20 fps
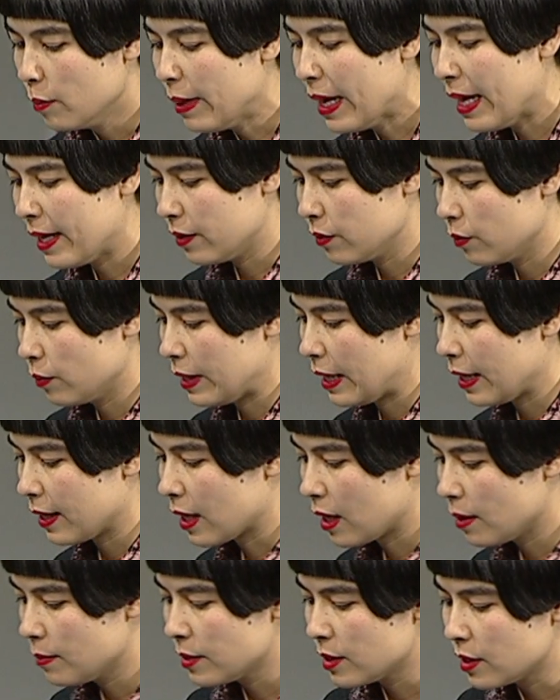But when
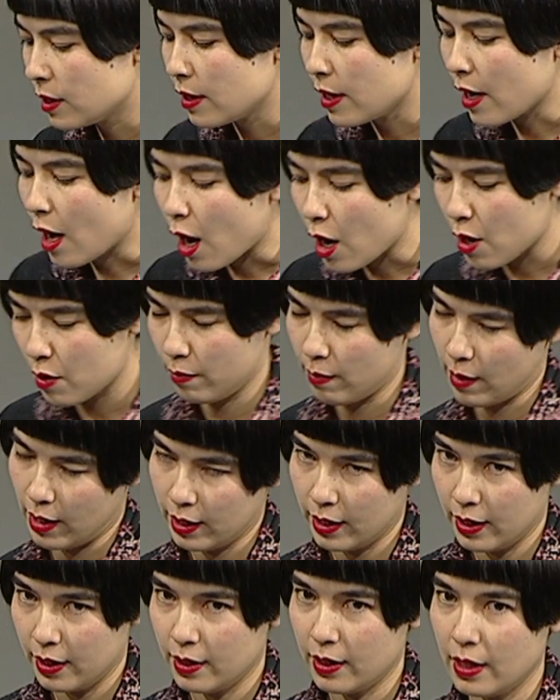it comes to the art
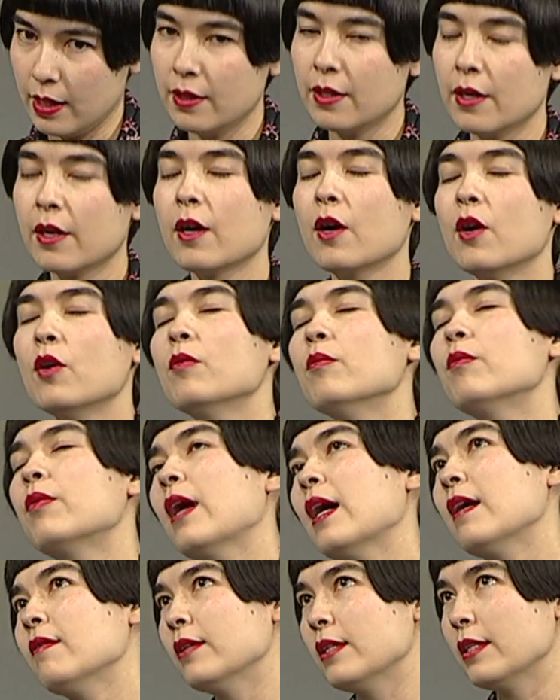market, in their own
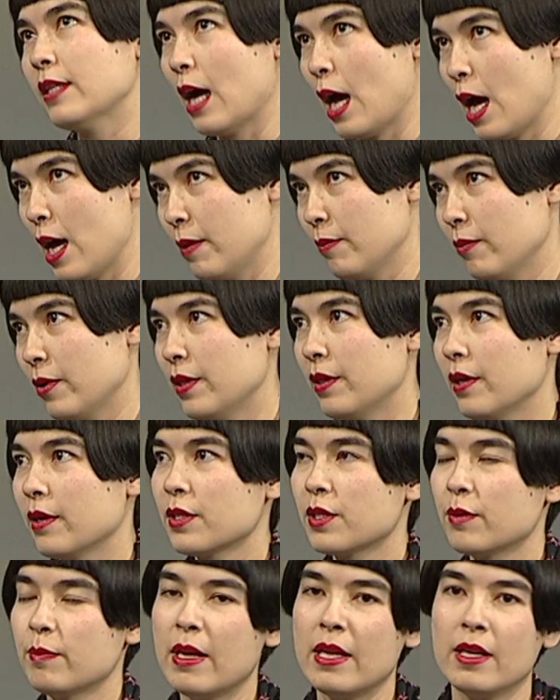private time, when
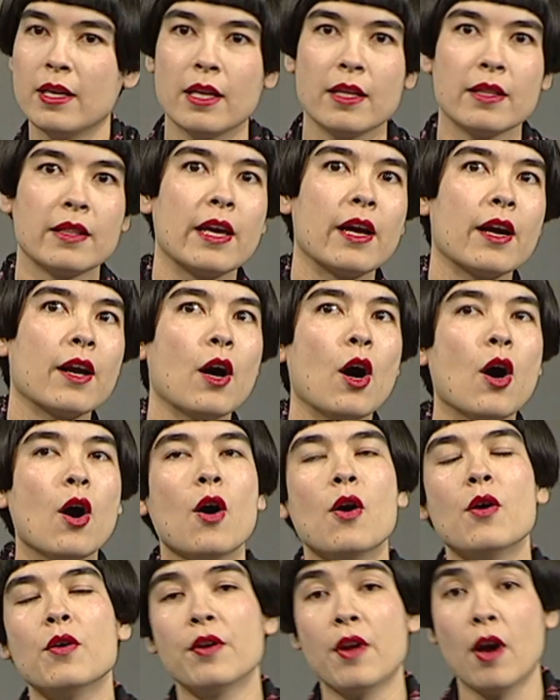they're spending their
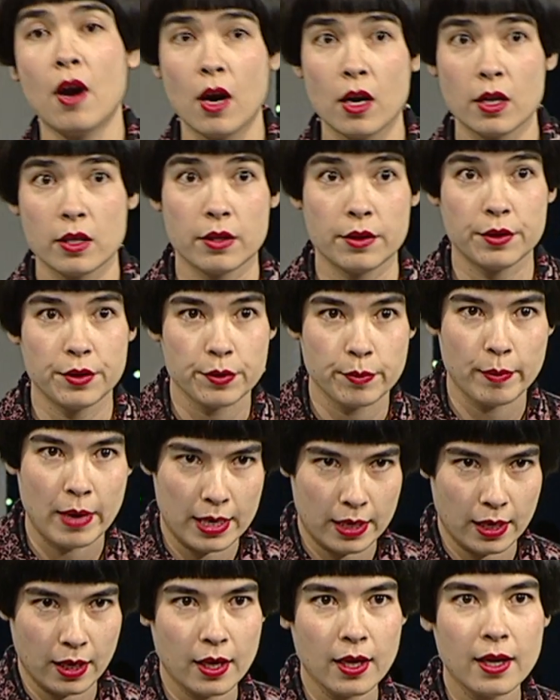own hard-earned
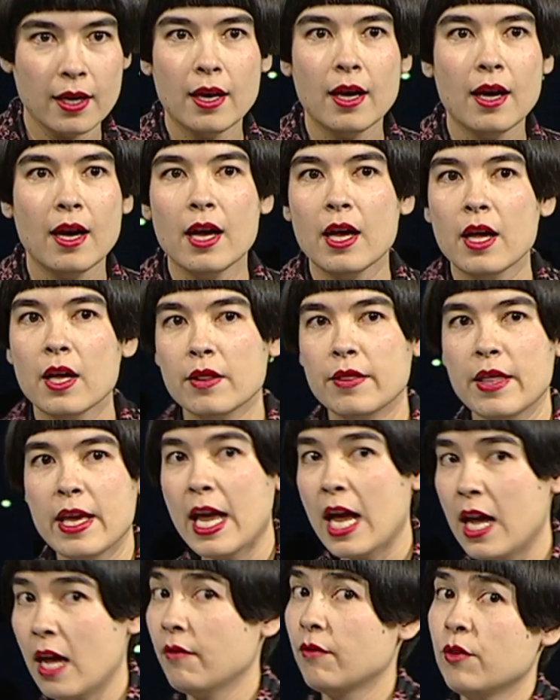money,
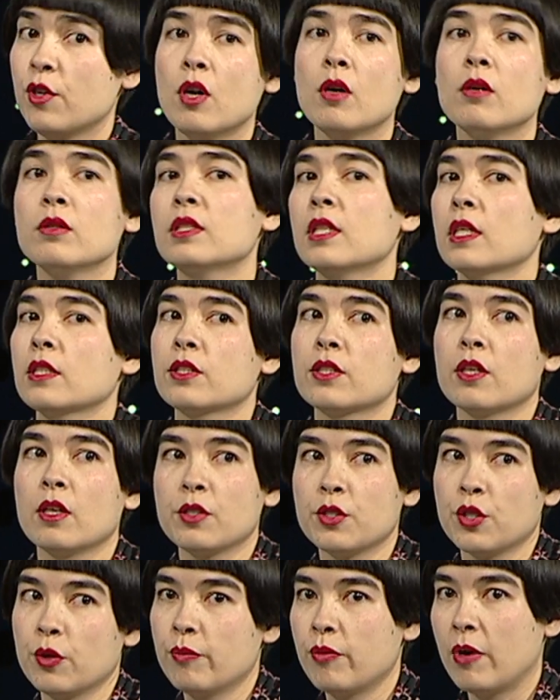they have no such
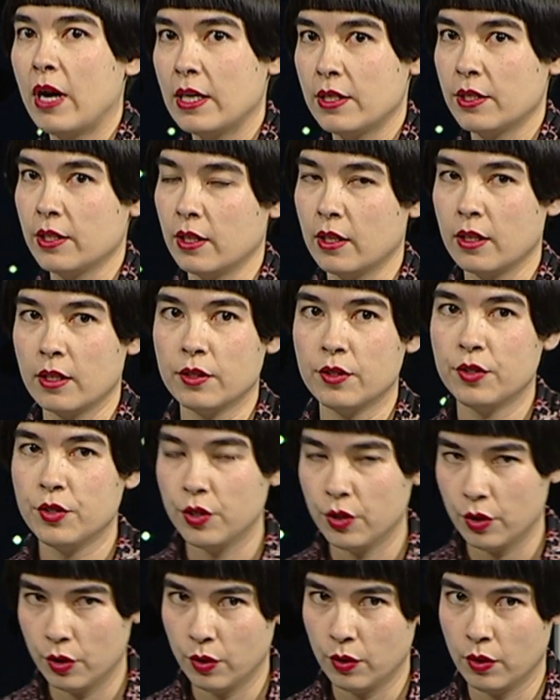social pressure
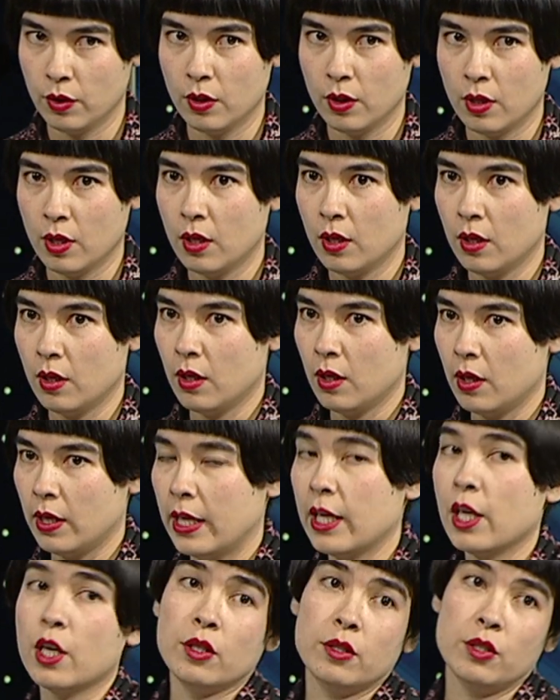to
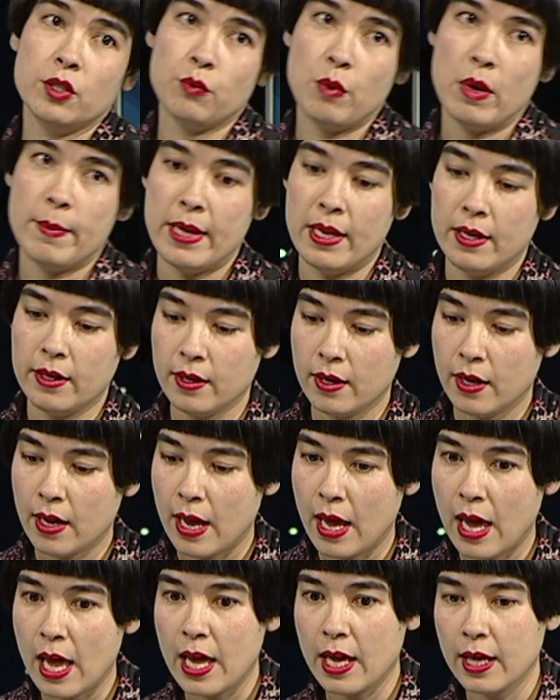include women.
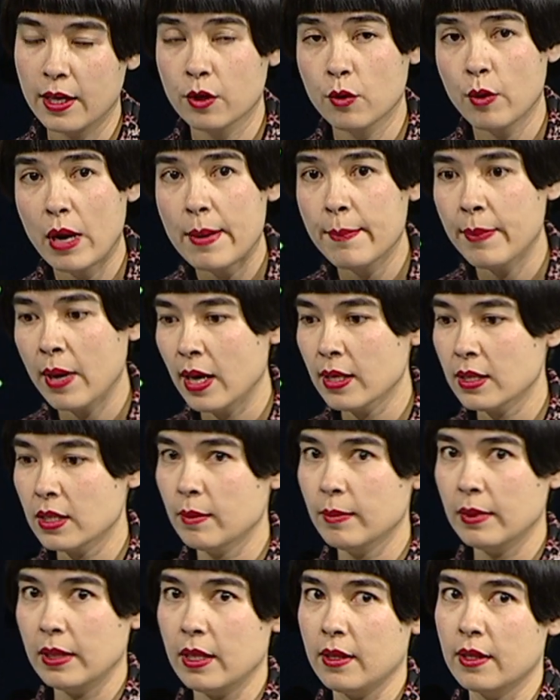And quite
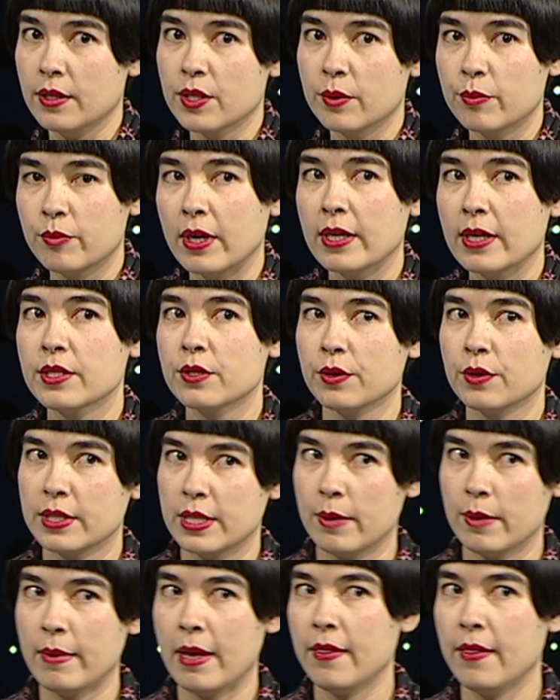possibly the suppressed
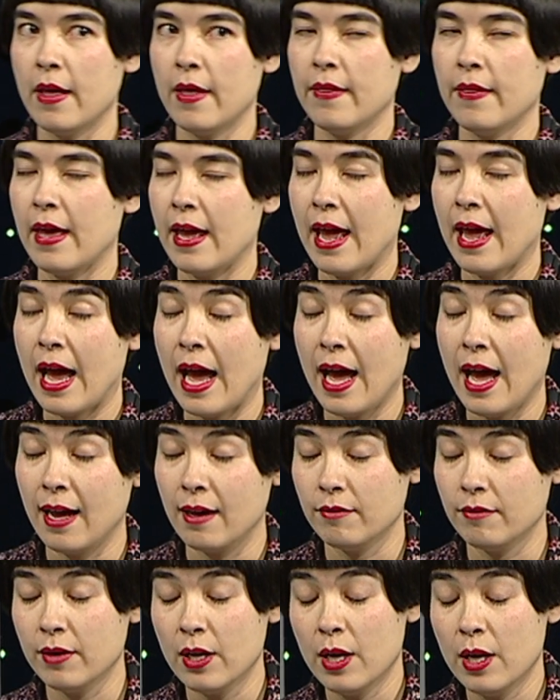resentment that they
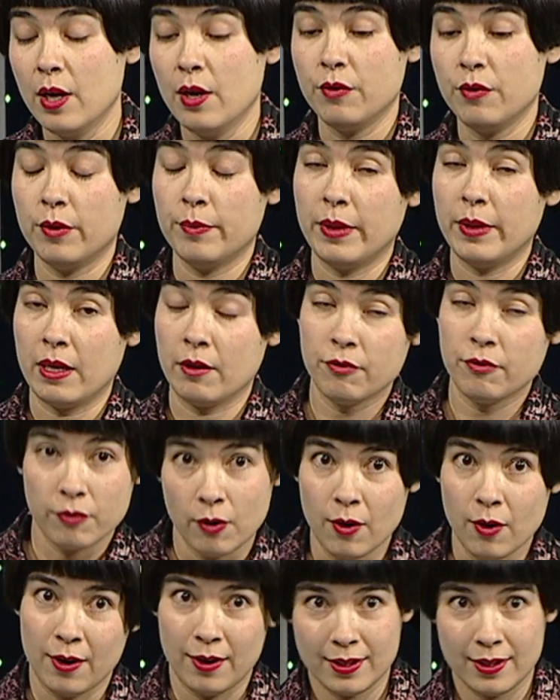have from being
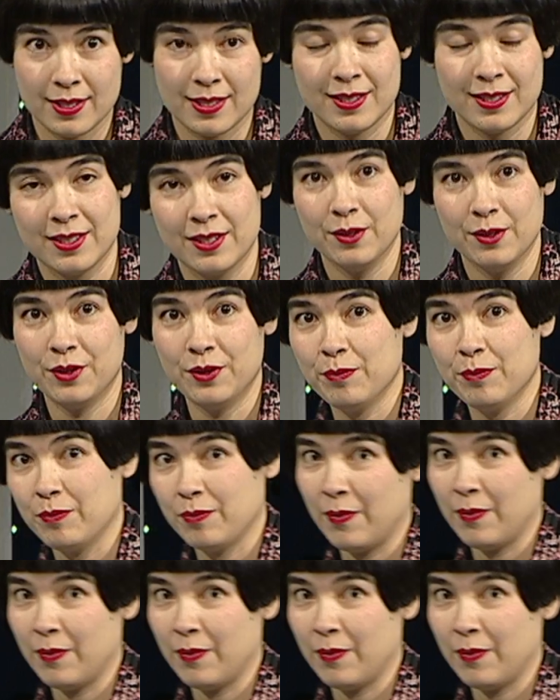forced to,